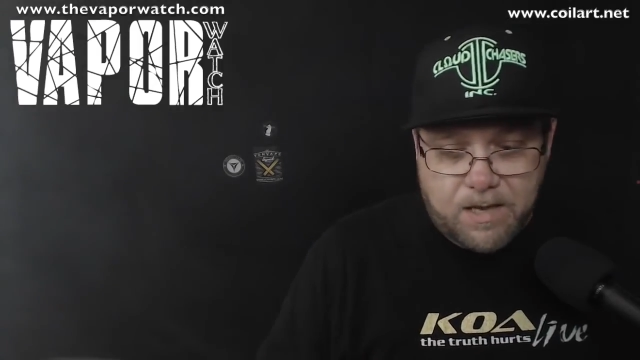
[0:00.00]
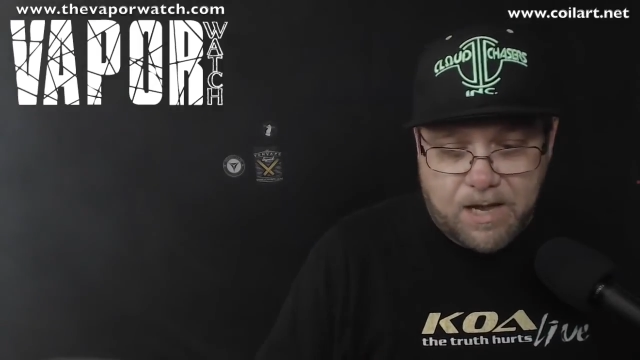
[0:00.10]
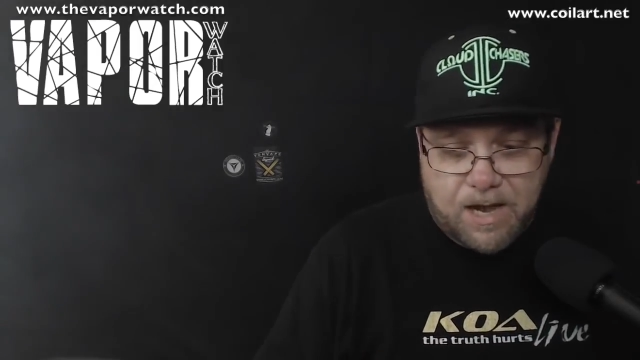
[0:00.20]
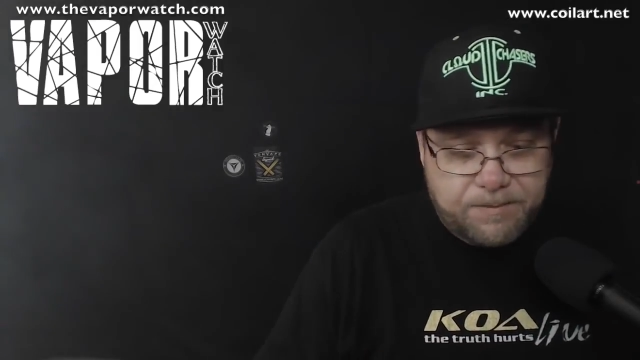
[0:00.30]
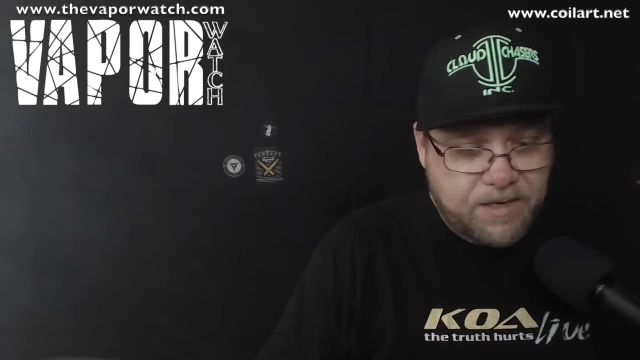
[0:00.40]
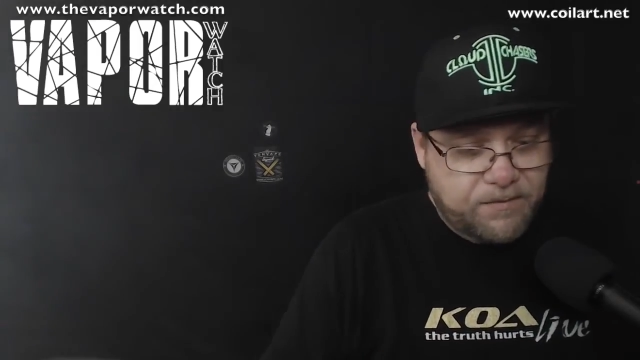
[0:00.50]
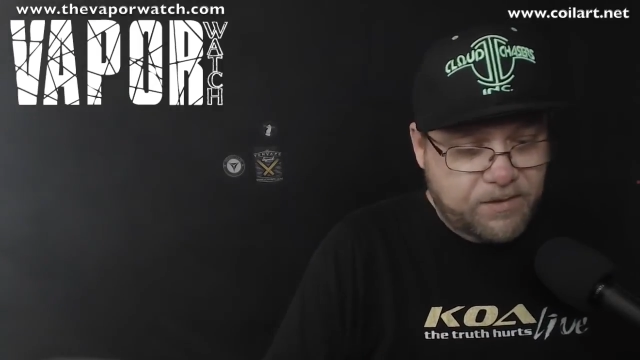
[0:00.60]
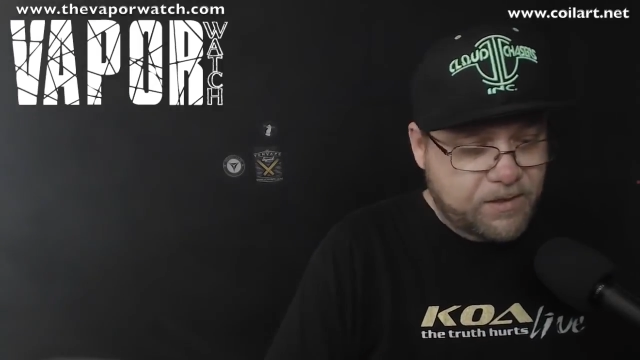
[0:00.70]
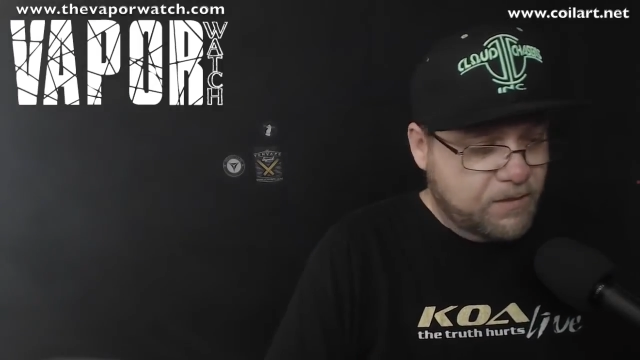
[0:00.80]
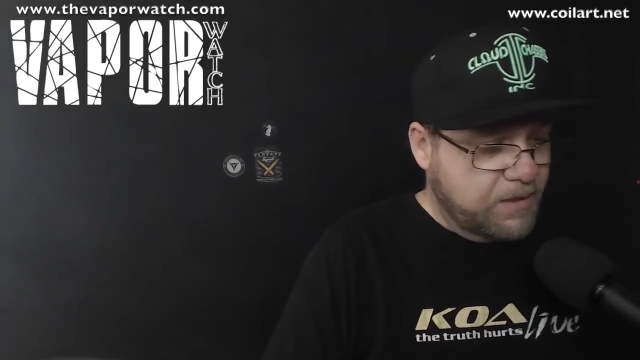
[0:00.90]
I'm
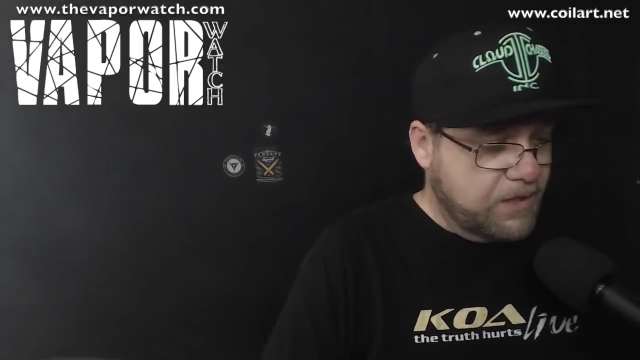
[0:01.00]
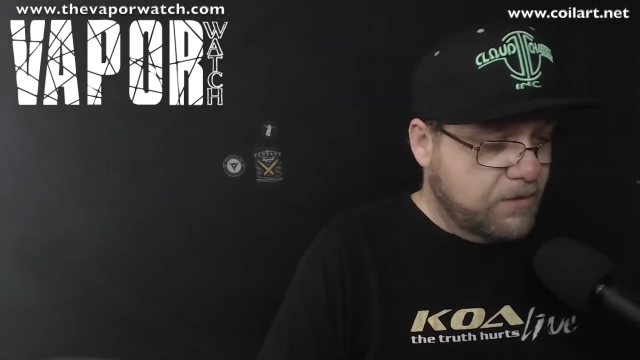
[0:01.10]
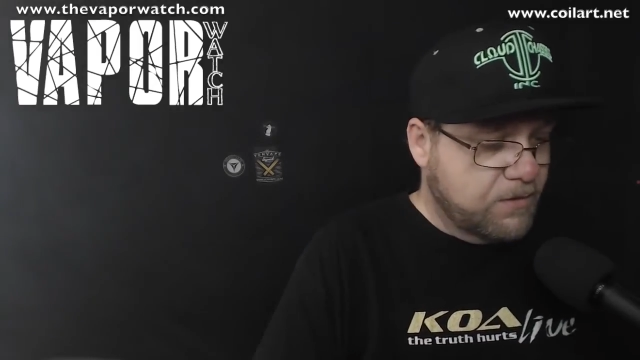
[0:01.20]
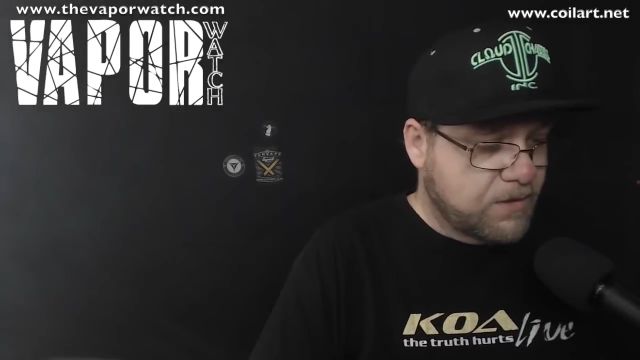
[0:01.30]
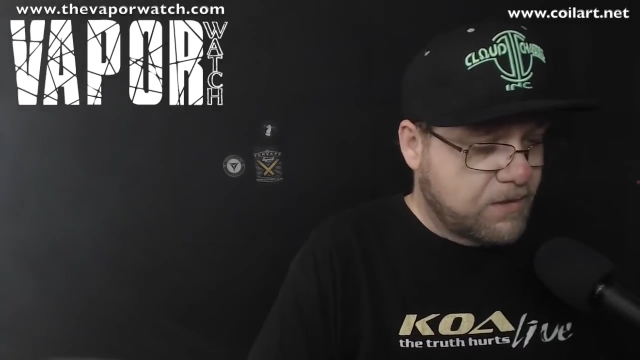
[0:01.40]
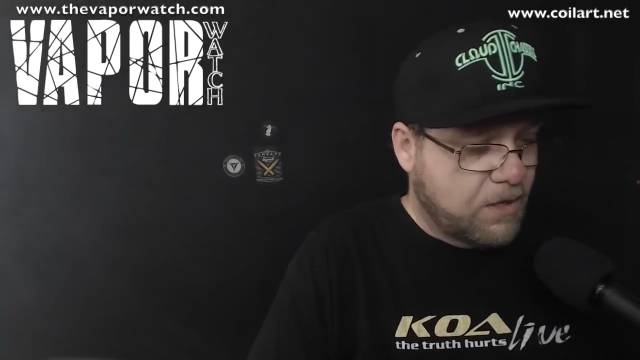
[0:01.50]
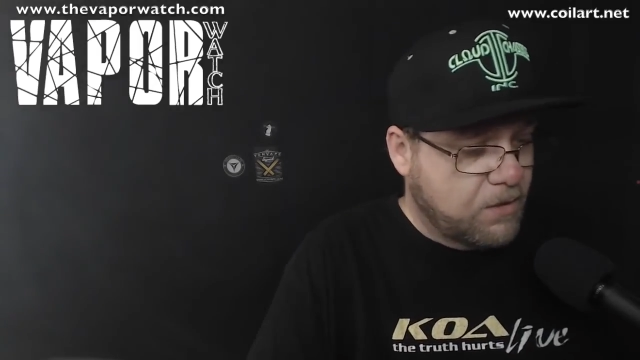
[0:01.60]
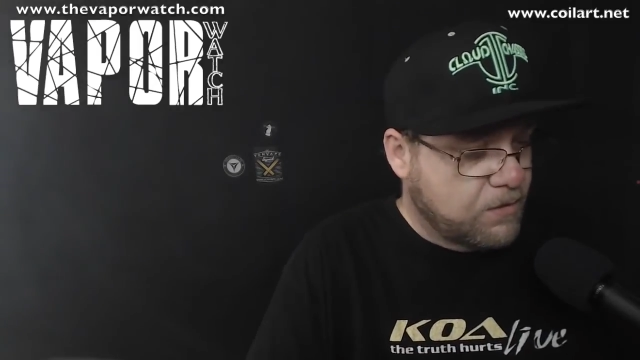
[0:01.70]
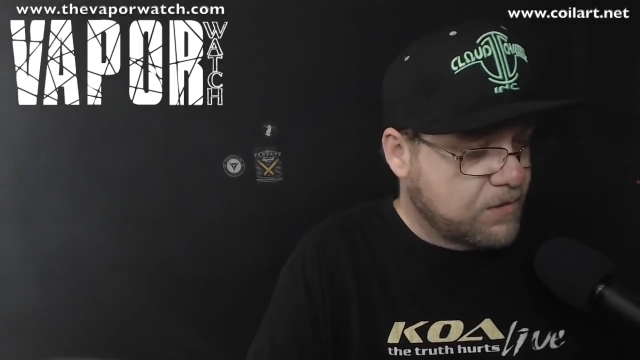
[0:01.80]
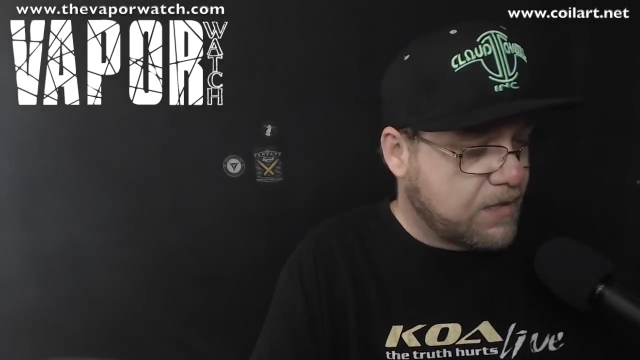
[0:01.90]
definitely going to be using
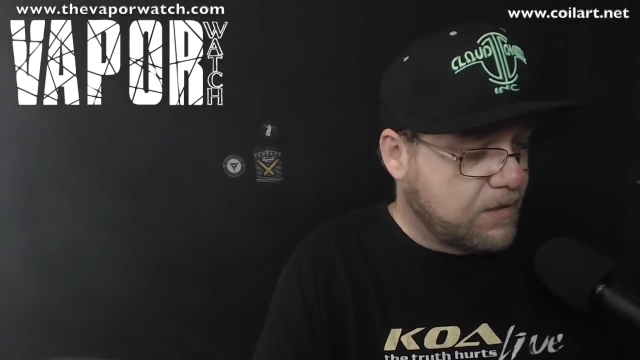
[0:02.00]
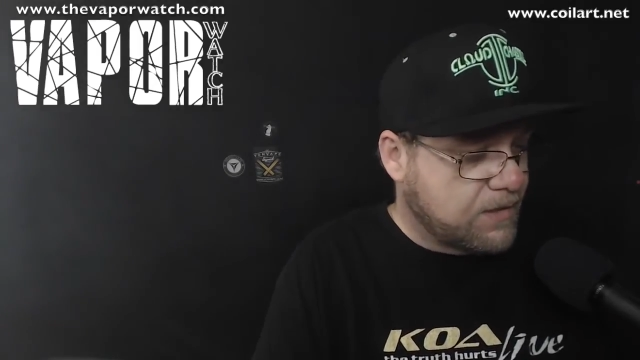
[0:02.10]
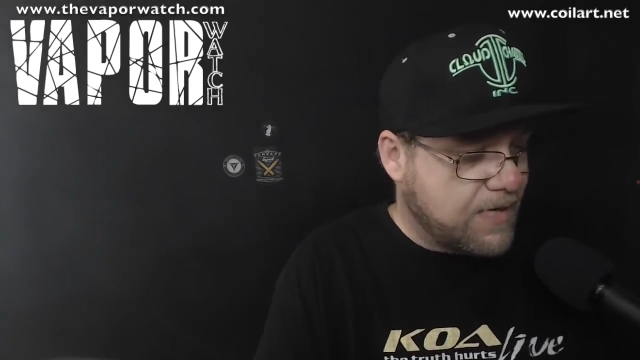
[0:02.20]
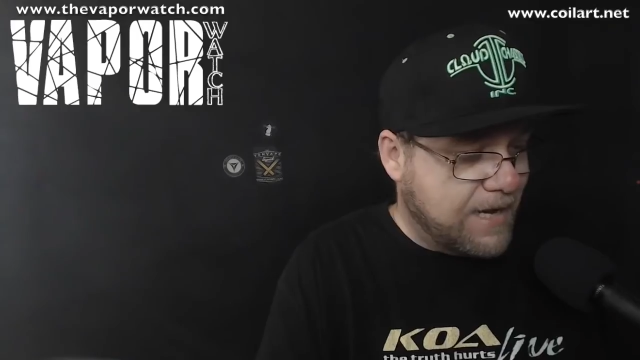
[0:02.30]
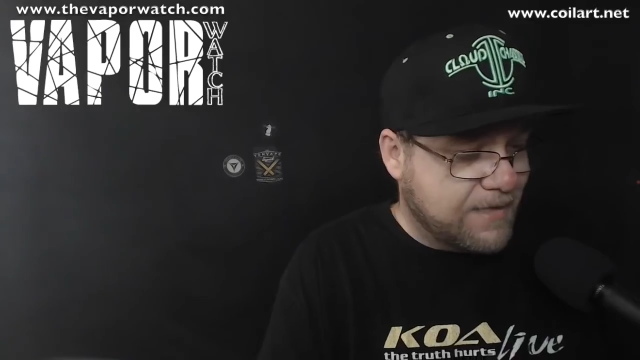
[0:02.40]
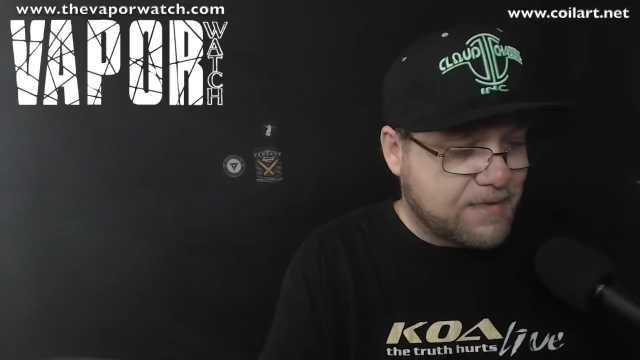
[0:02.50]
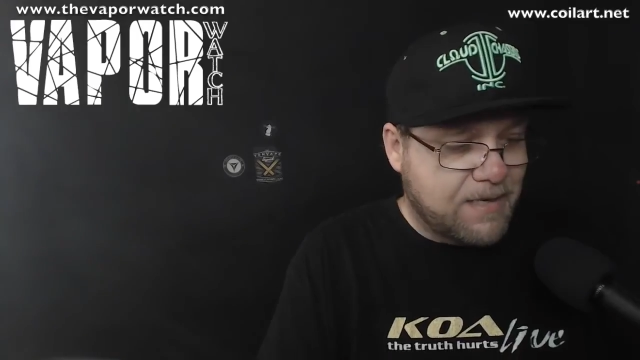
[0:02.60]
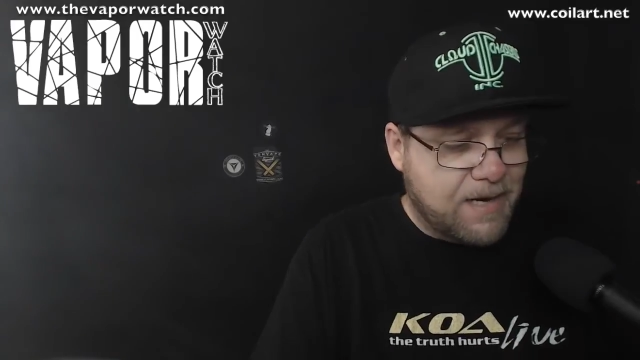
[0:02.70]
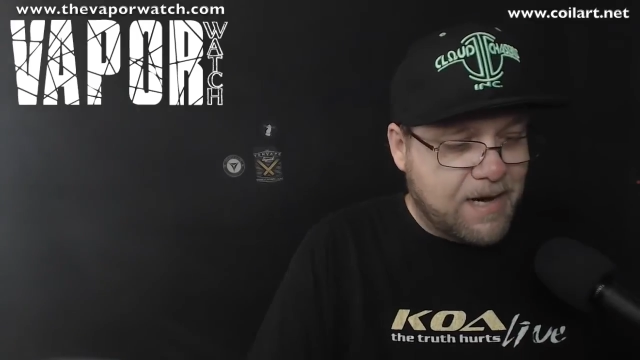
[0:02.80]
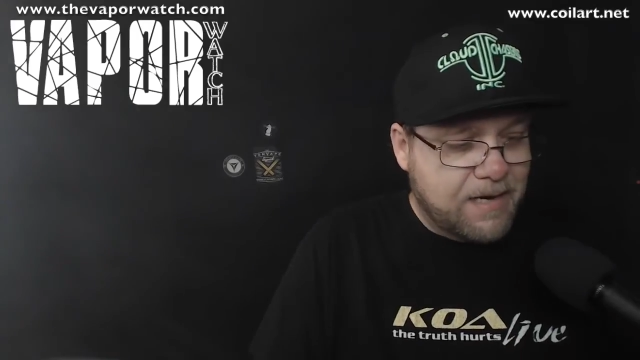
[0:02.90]
those in the tanks
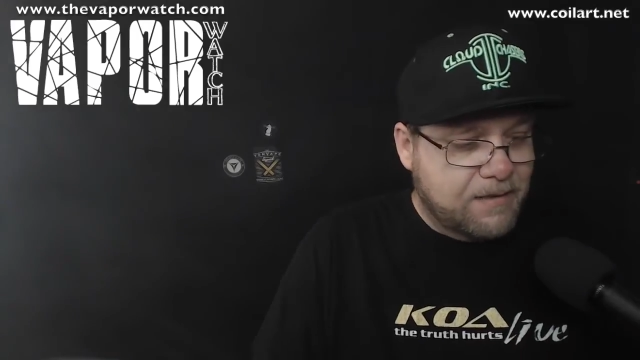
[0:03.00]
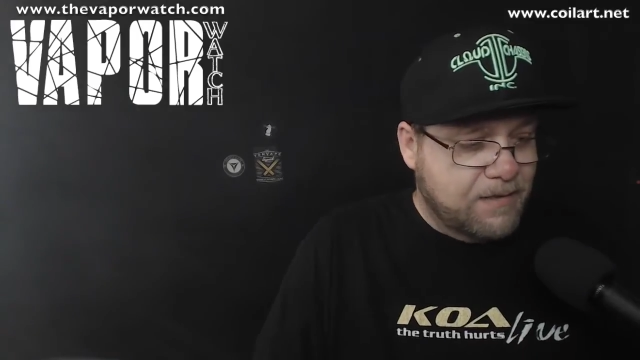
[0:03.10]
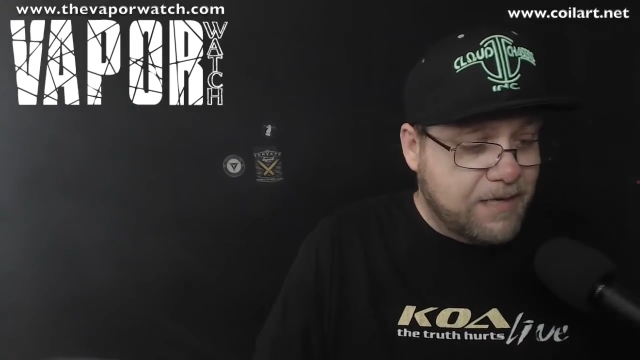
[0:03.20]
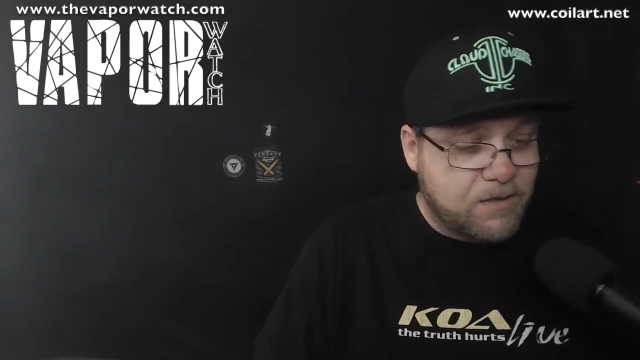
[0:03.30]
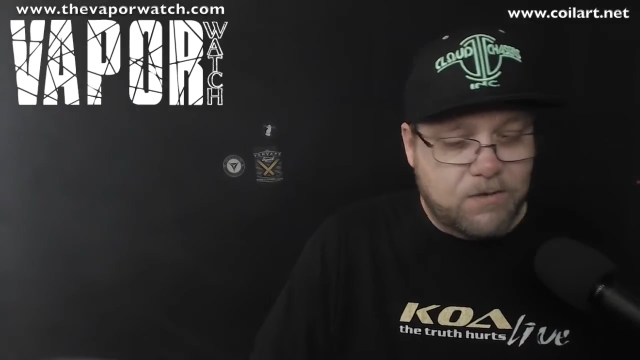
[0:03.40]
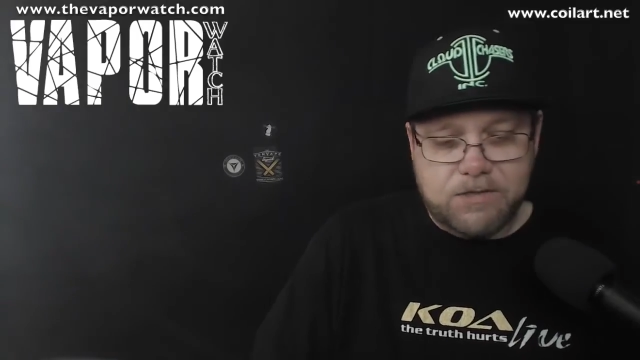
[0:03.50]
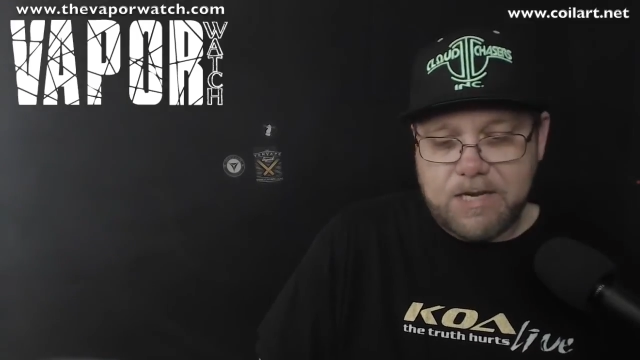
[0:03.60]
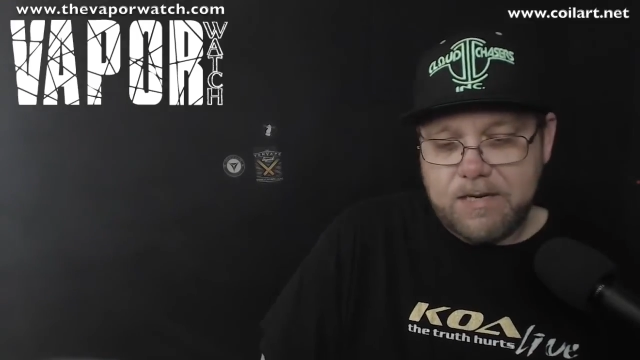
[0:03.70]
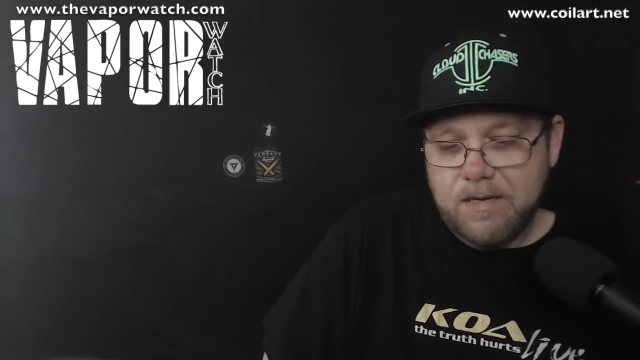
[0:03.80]
that I need those in.